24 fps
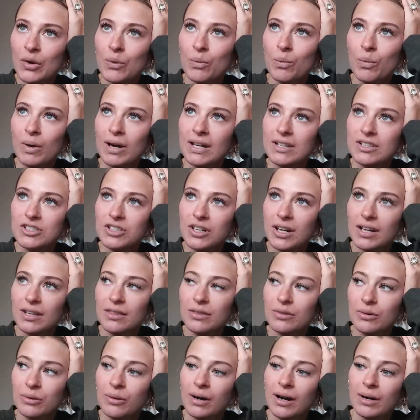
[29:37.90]
which I
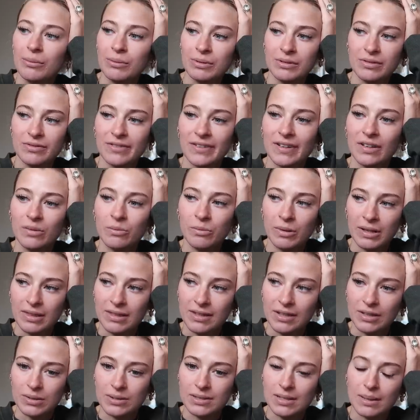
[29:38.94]
thought I would film with
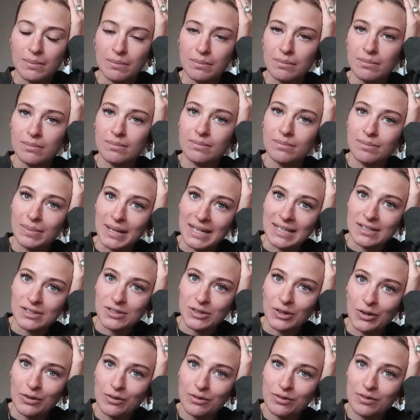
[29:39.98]
you some bits
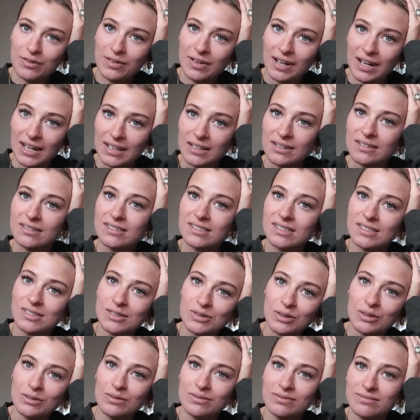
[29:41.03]
of and
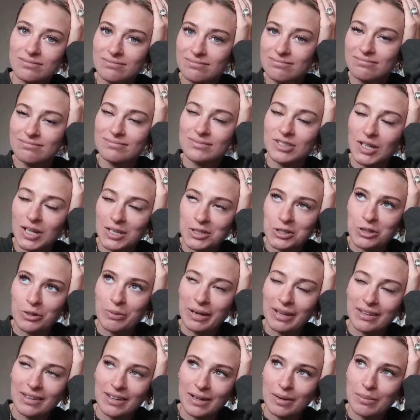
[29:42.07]
sort of chat to you
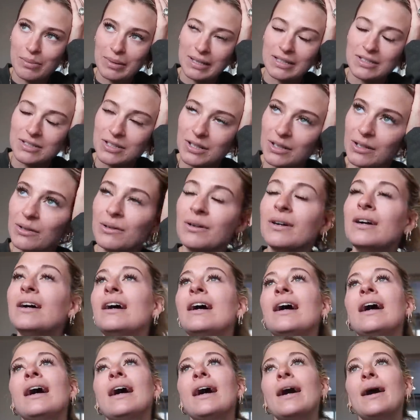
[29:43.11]
about that a bit too.
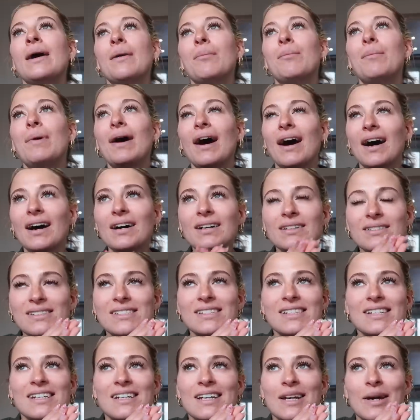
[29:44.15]

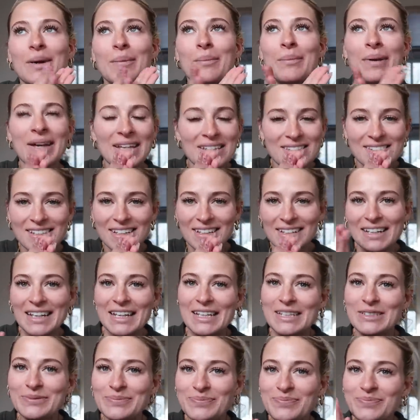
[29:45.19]
But
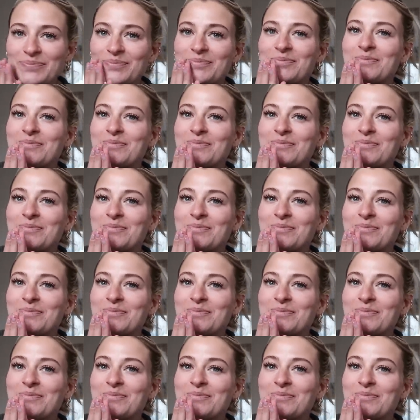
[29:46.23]
basically,